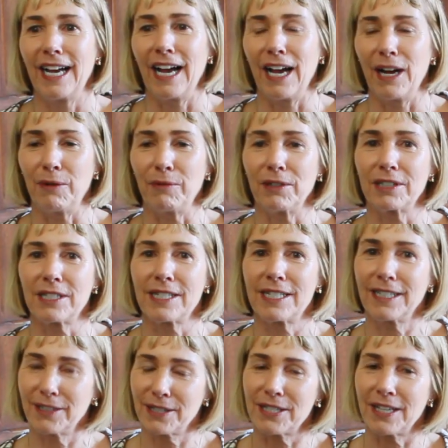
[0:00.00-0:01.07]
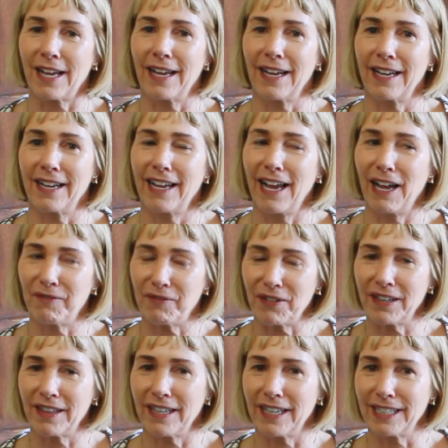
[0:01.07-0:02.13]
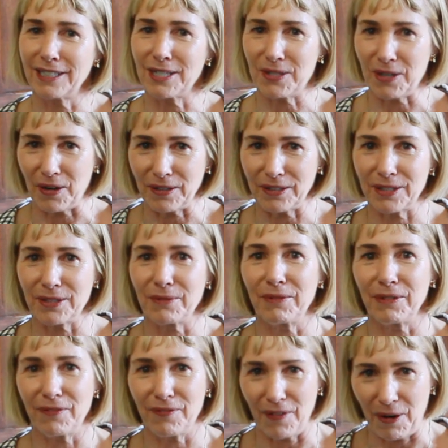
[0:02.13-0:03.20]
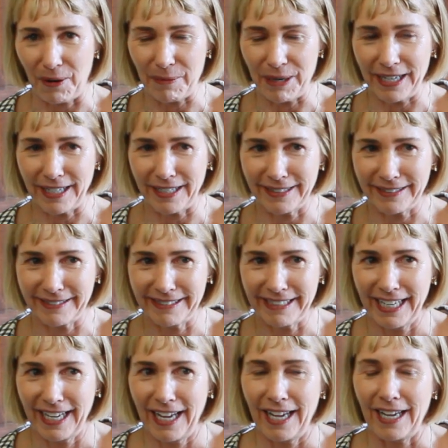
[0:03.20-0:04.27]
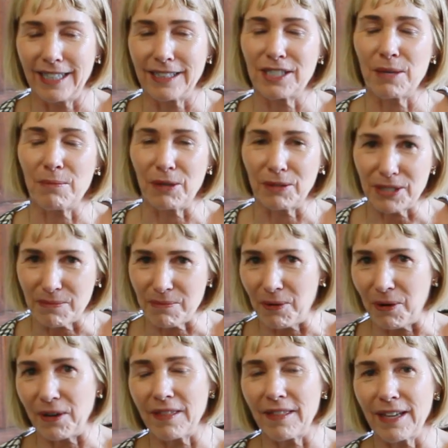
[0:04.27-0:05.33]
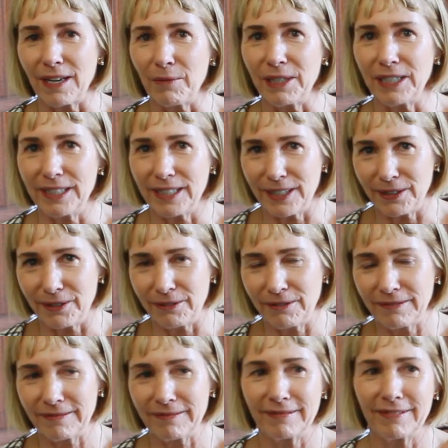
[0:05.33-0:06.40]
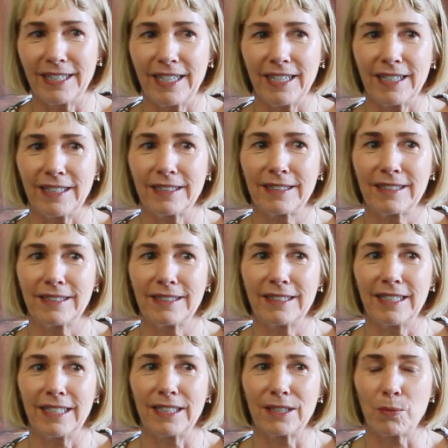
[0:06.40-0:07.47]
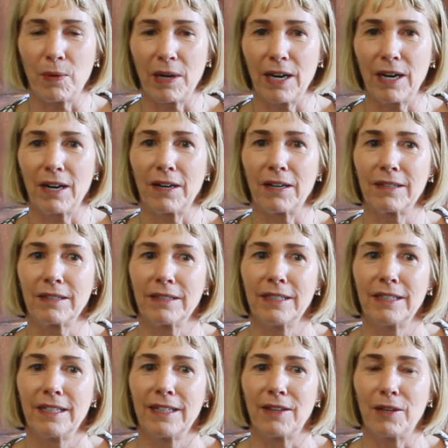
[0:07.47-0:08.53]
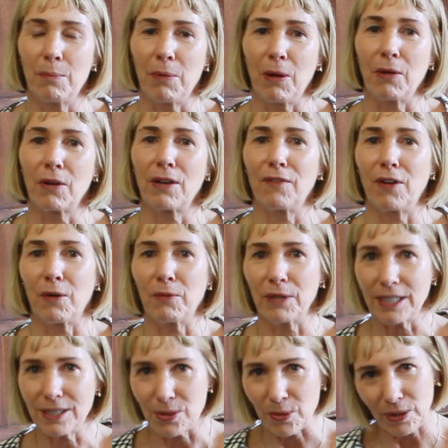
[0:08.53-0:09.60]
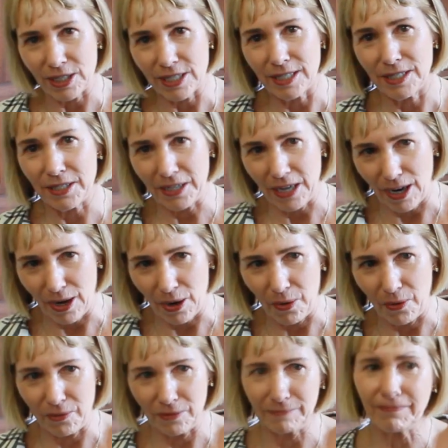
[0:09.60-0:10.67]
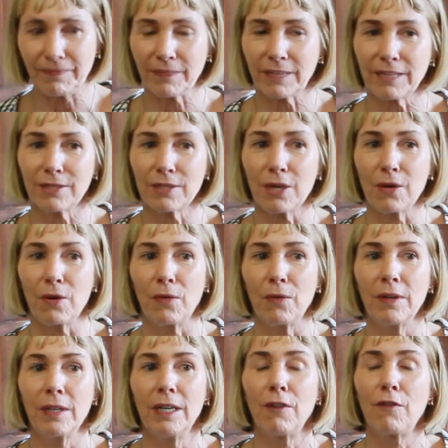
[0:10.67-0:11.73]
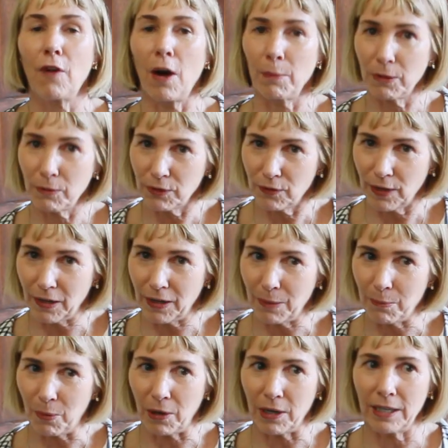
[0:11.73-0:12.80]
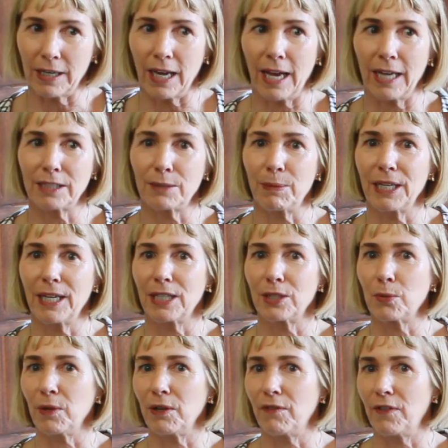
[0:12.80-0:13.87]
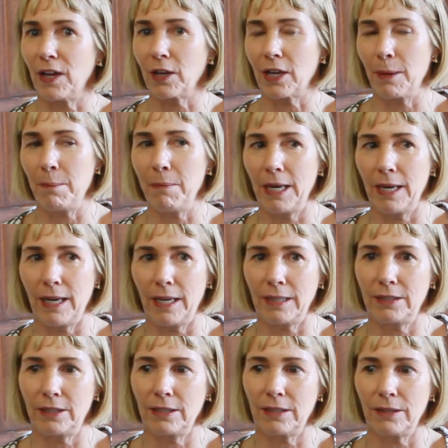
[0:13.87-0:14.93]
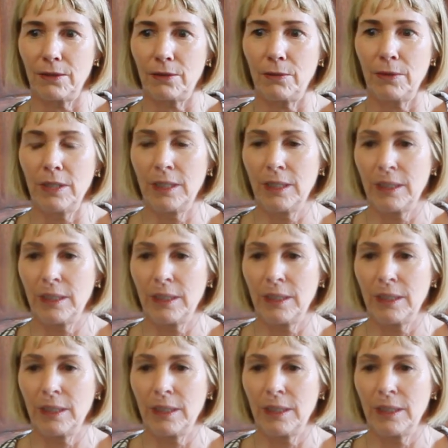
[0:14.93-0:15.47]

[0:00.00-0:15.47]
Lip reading: I will still say everything starts with farming. It's the most important thing we do. It is where the bulk of our resources go. So farming was very important to us because we felt committed to